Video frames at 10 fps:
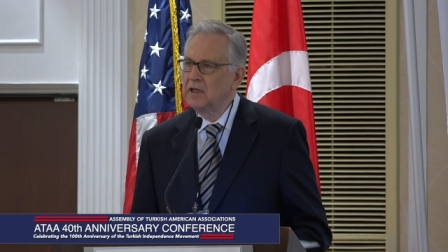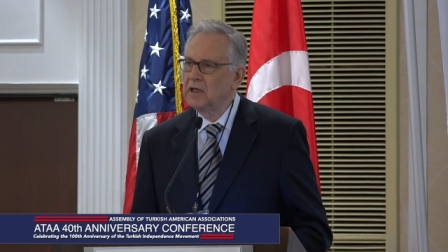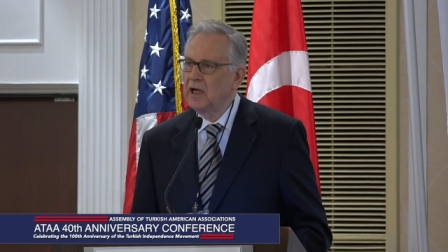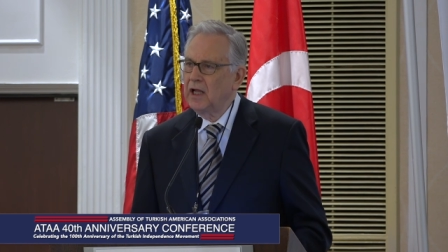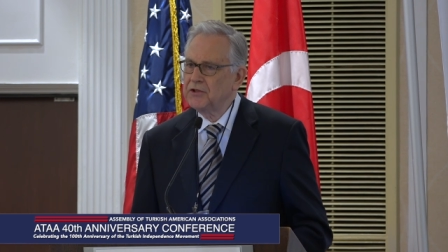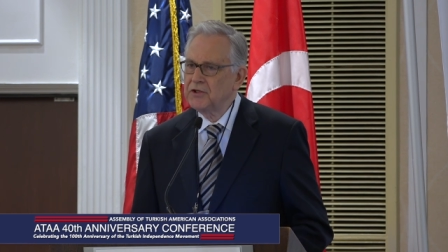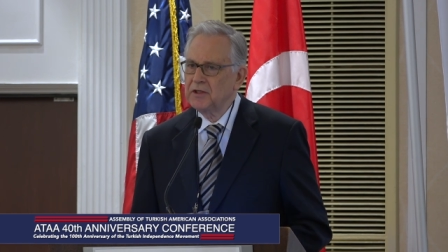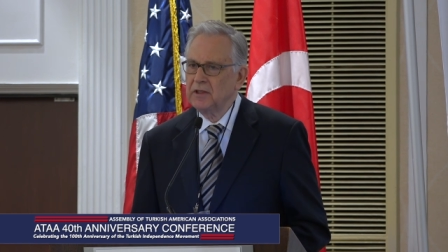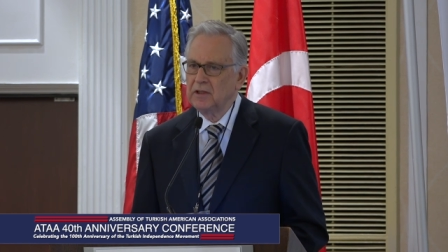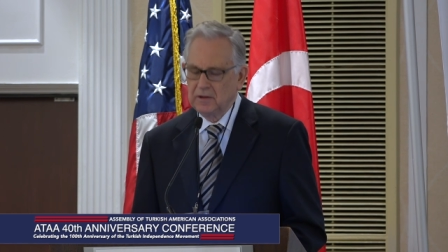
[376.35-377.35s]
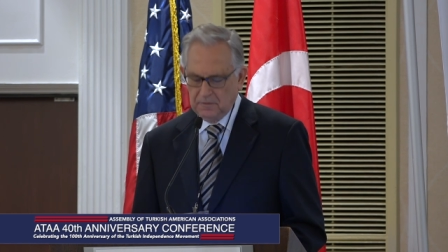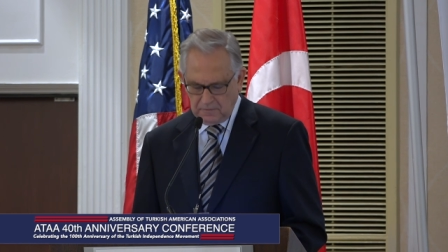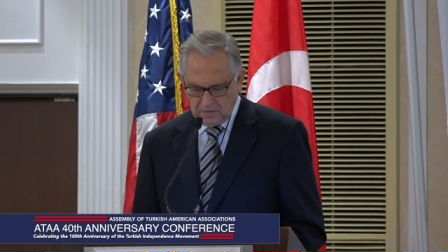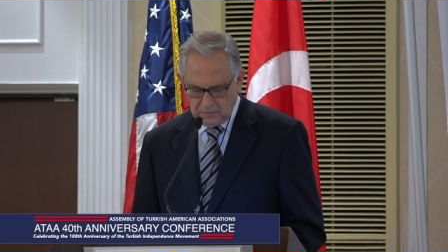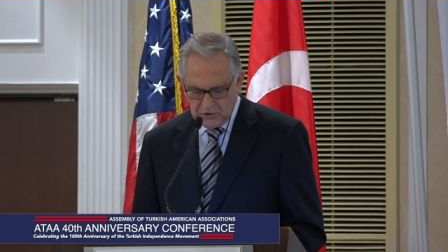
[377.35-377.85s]
cultural
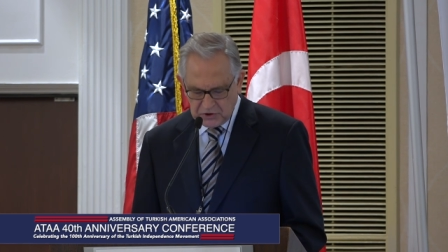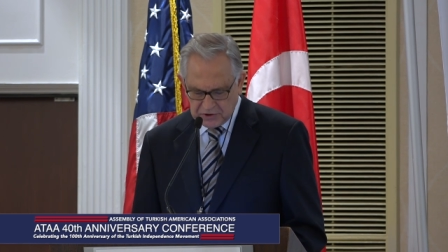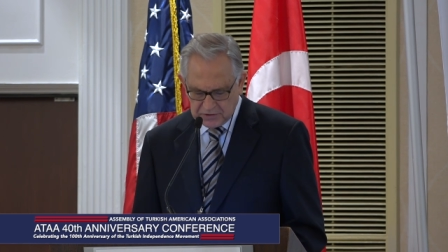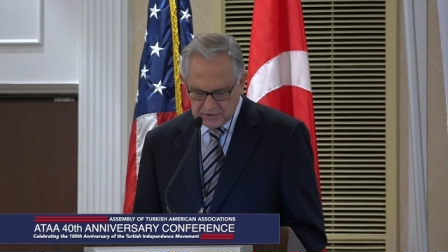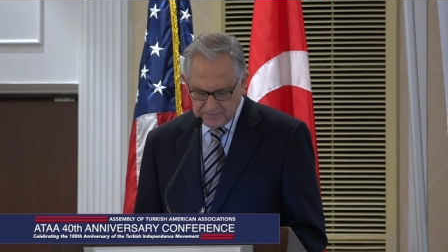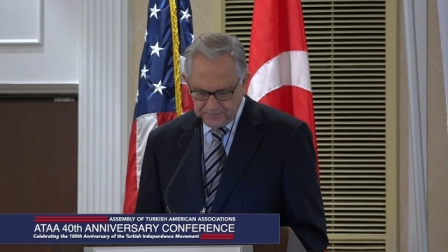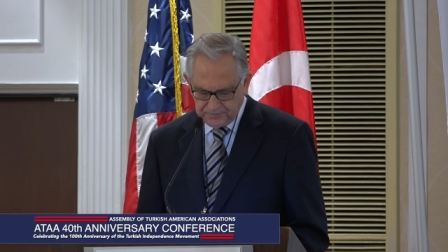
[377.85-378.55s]
bridges.